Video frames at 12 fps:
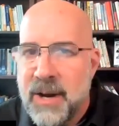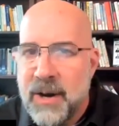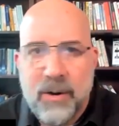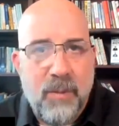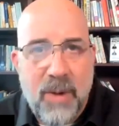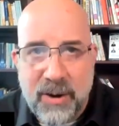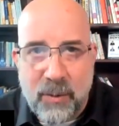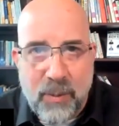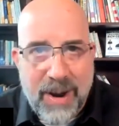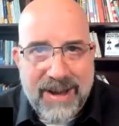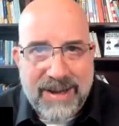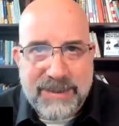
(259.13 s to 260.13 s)
or
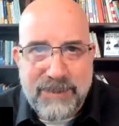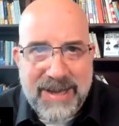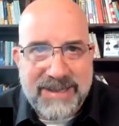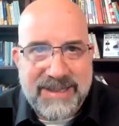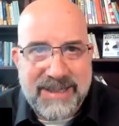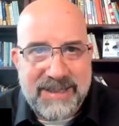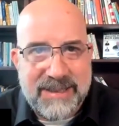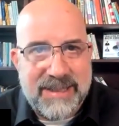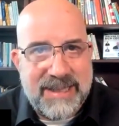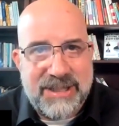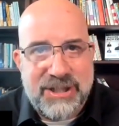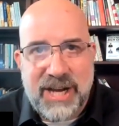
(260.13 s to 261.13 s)
runaway expenses,
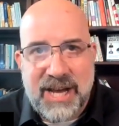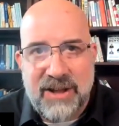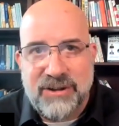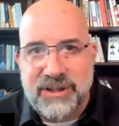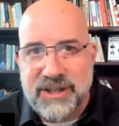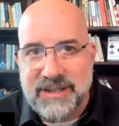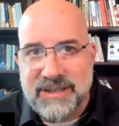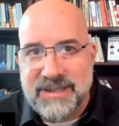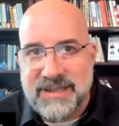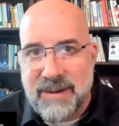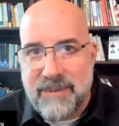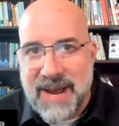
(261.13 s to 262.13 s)
these challenges
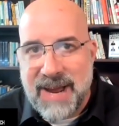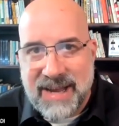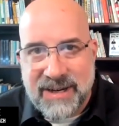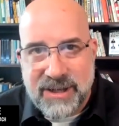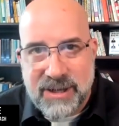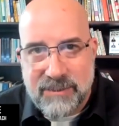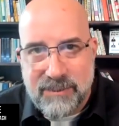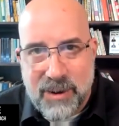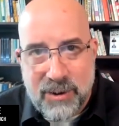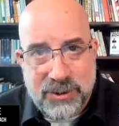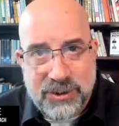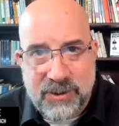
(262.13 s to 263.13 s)
demand
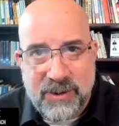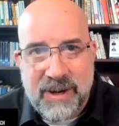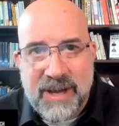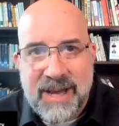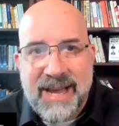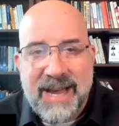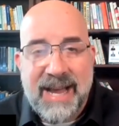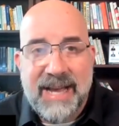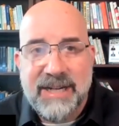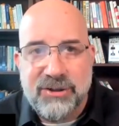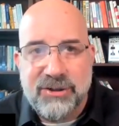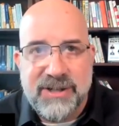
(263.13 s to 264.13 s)
composure
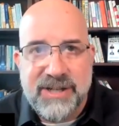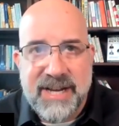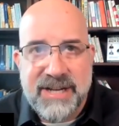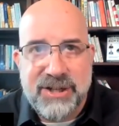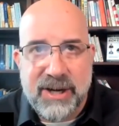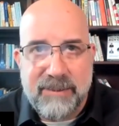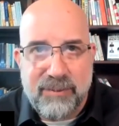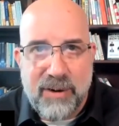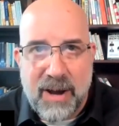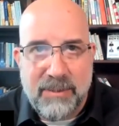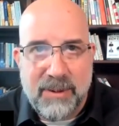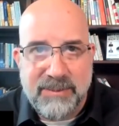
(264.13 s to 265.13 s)
and strategic
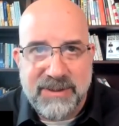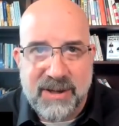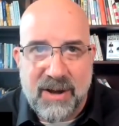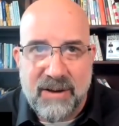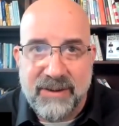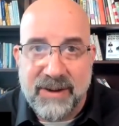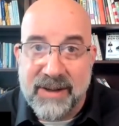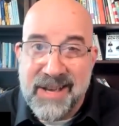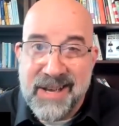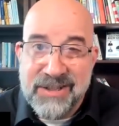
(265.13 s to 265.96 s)
problem solving.